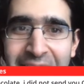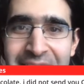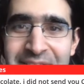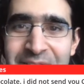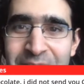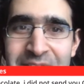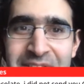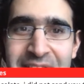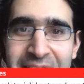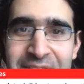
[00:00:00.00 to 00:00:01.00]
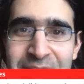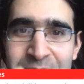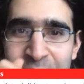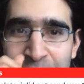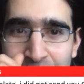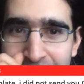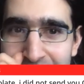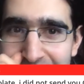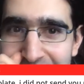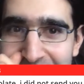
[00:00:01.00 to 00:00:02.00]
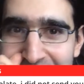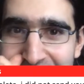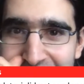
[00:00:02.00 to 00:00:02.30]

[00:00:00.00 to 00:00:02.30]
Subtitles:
I did not send you chocolate.